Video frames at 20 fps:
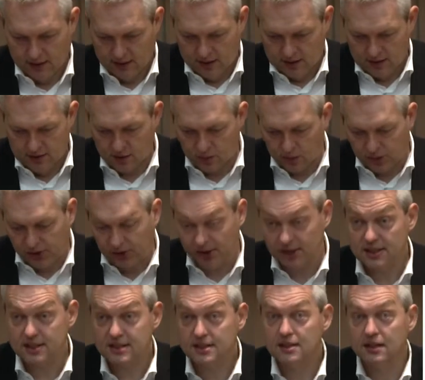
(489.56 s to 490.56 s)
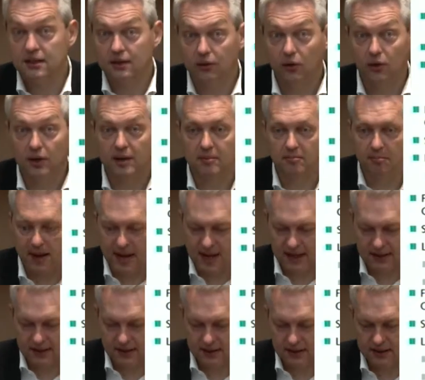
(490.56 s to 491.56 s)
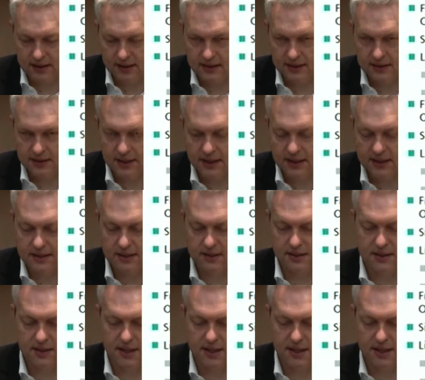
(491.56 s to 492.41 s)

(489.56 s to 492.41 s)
So with this, looking back in